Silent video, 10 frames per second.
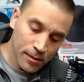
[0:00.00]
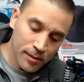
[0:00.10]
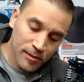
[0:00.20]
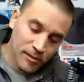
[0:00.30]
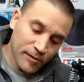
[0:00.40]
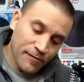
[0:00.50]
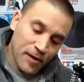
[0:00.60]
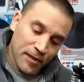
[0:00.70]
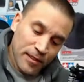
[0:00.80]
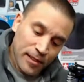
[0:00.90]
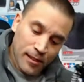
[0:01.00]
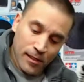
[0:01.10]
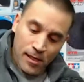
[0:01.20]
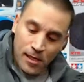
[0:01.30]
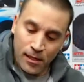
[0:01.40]
This is a fun
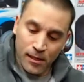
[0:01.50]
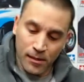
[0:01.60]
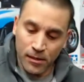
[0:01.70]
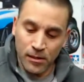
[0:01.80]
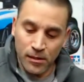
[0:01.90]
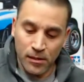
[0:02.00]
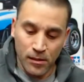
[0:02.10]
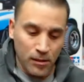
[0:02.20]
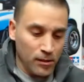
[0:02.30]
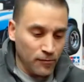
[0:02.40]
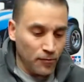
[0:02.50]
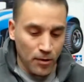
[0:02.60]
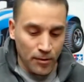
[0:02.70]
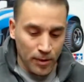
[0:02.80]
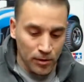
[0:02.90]
little
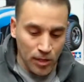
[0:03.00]
4-wheel